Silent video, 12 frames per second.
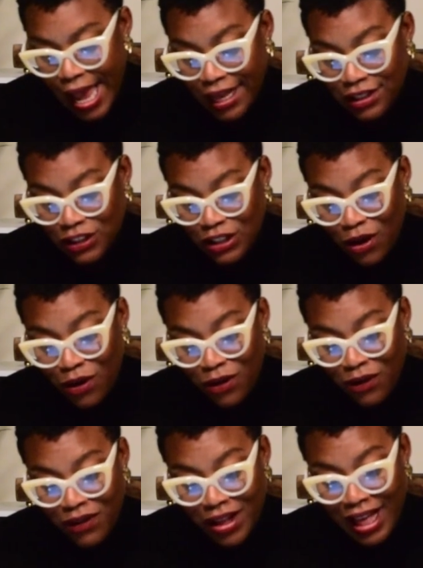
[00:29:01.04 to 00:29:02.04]
And
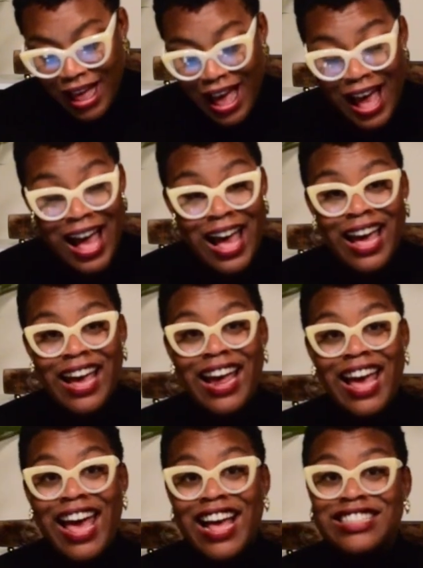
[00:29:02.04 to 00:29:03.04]
so
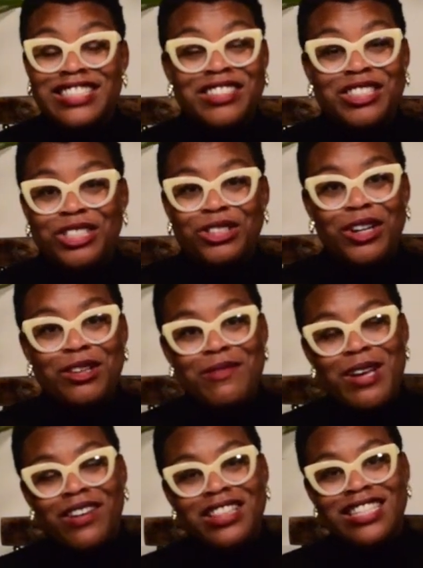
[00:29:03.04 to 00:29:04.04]
I ask you to join
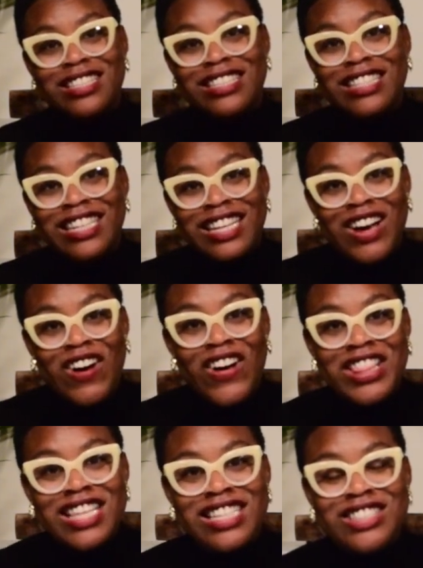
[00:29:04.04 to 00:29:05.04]
me on
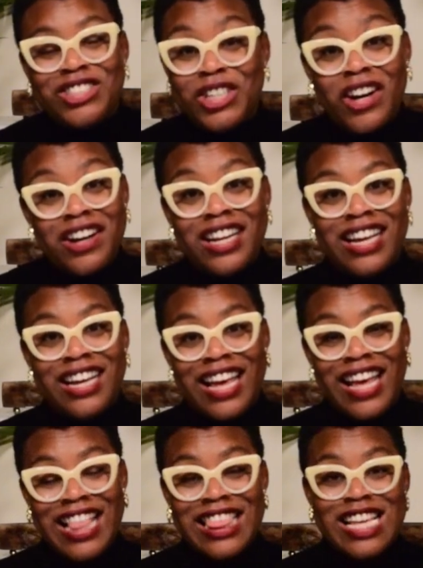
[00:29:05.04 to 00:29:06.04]
this journey
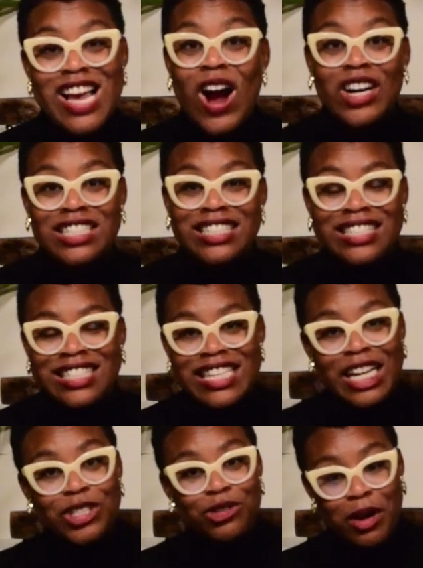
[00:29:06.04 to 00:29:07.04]
at the Artist
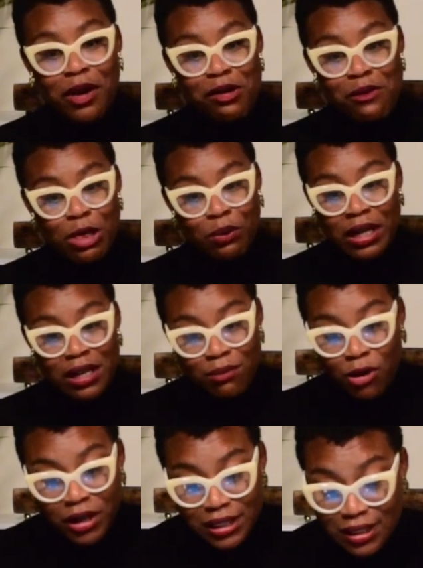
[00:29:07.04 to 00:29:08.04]
Sanctuary with Whitney
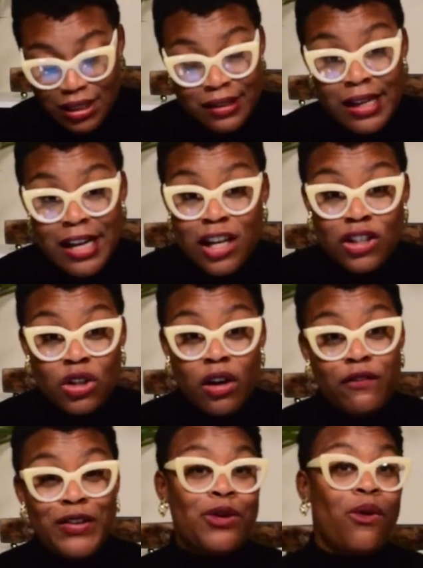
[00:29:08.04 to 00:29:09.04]
Morrison. So
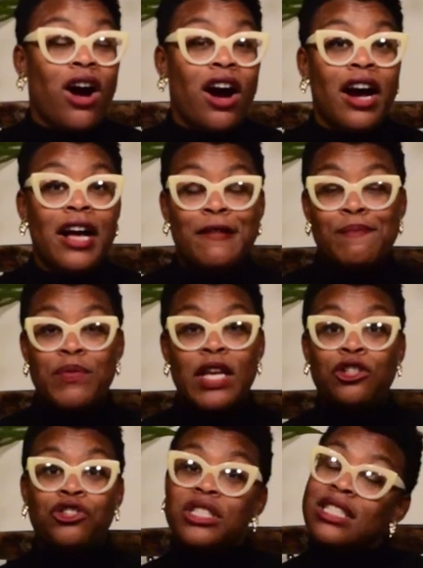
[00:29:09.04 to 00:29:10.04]
if you are
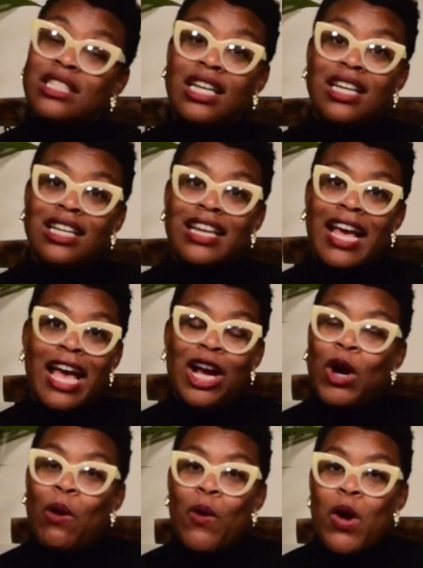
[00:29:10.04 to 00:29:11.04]
interested
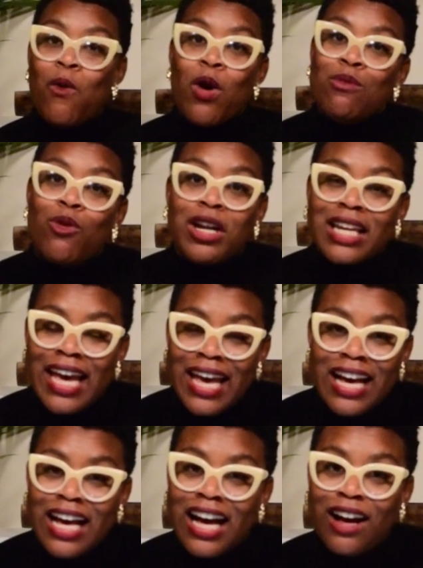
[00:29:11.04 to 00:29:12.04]
in going one more
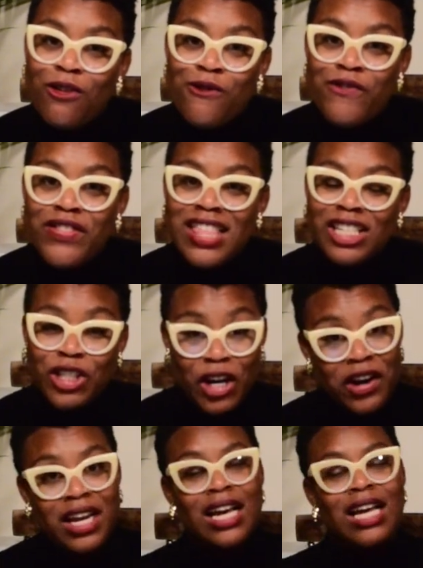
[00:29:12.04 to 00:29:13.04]
leg of the
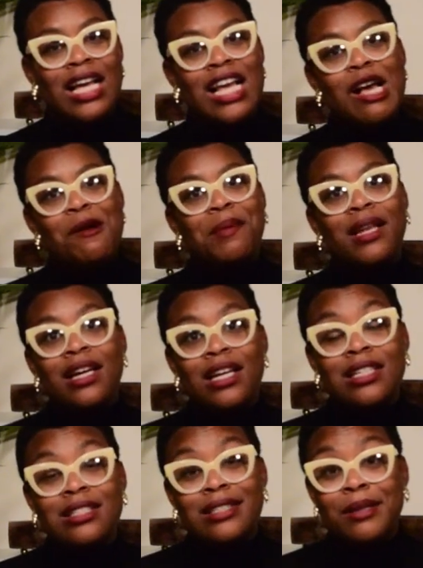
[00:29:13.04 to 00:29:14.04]
journey,
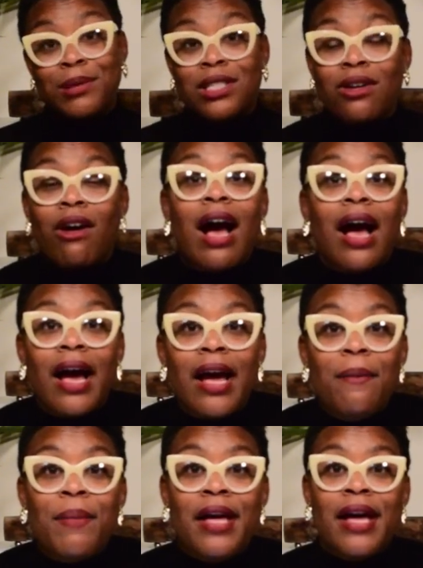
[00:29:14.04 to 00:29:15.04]
please
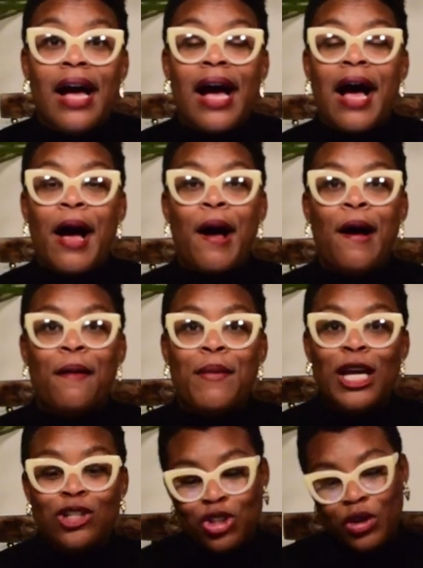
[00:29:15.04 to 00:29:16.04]
subscribe
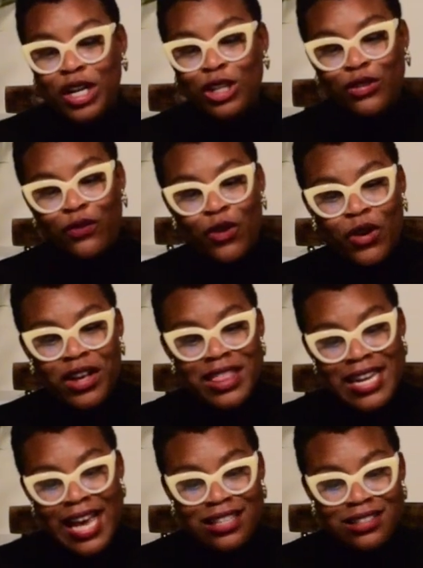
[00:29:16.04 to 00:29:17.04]
and join us for
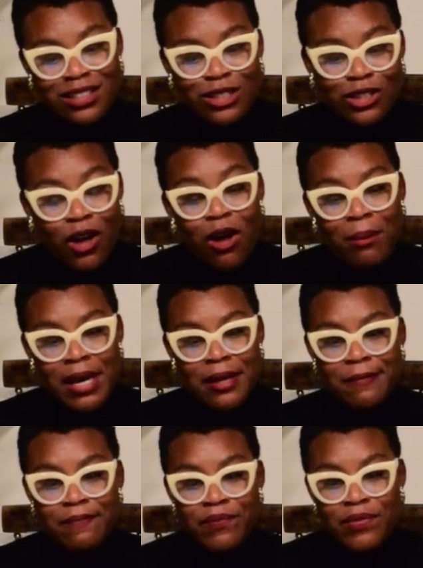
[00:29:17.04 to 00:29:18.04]
the next
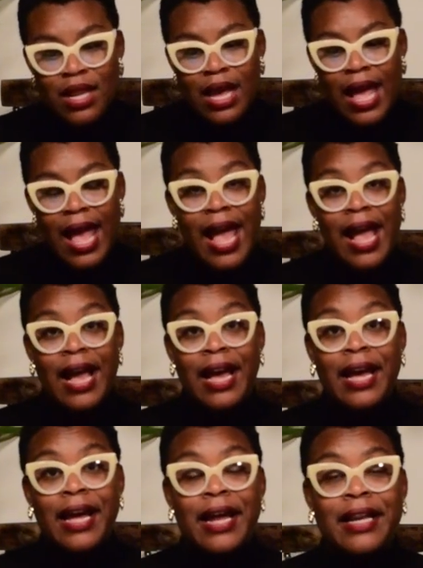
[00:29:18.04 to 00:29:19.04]
installment.
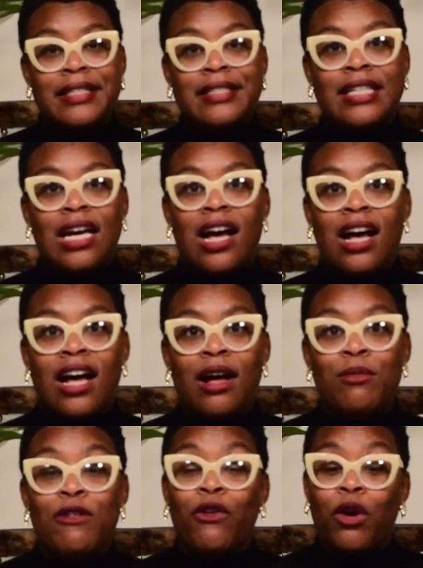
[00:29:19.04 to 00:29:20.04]
And
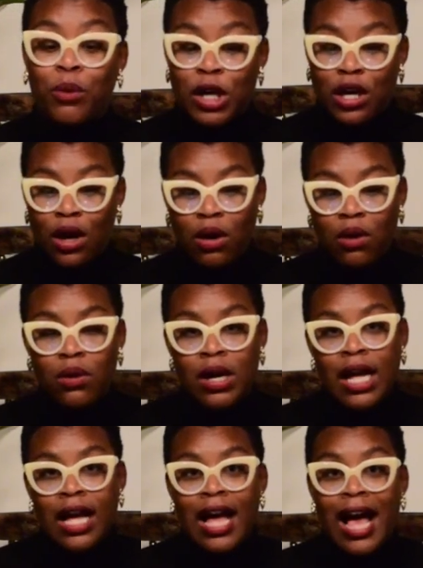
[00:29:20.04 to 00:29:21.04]
before we
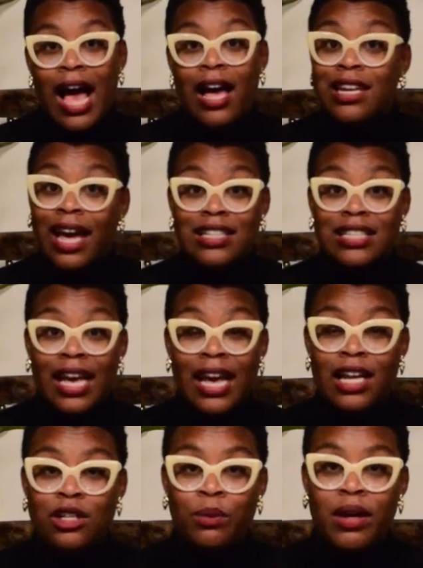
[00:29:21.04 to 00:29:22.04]
go, I'd like to
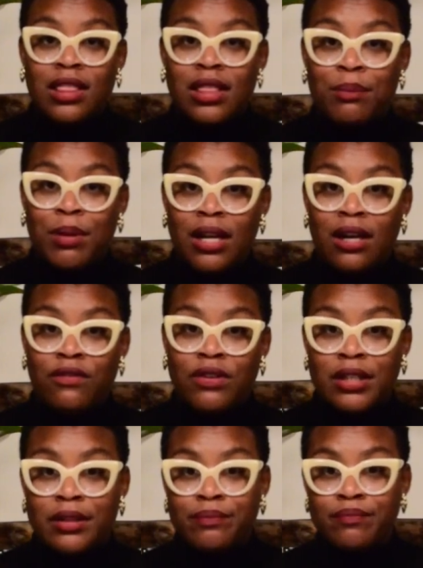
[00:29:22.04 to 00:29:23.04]
end with a bit of
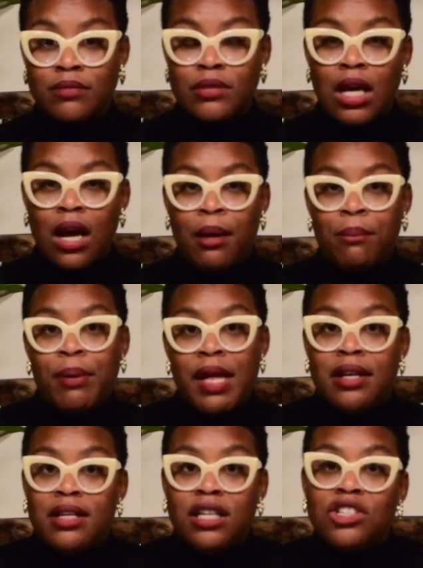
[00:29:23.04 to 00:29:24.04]
a
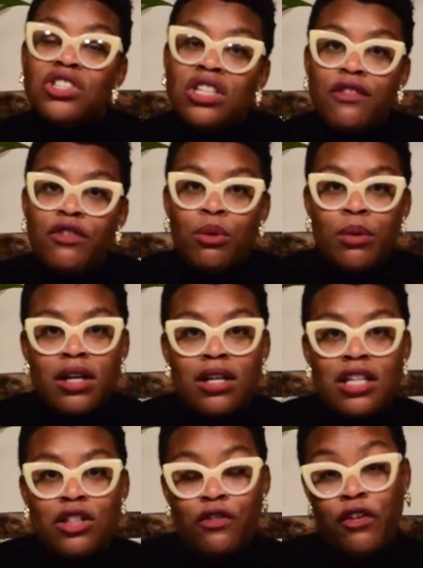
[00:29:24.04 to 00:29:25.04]
benediction, if you
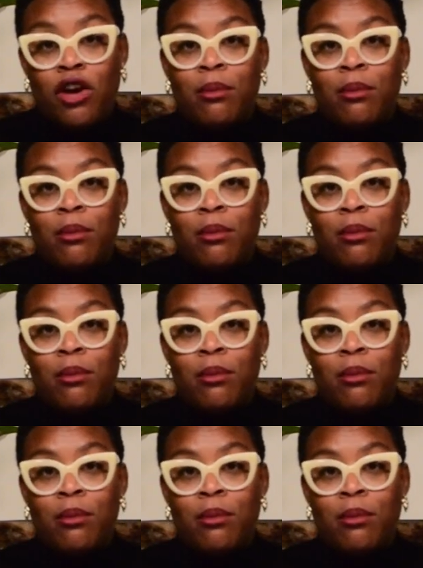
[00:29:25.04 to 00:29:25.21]
will, a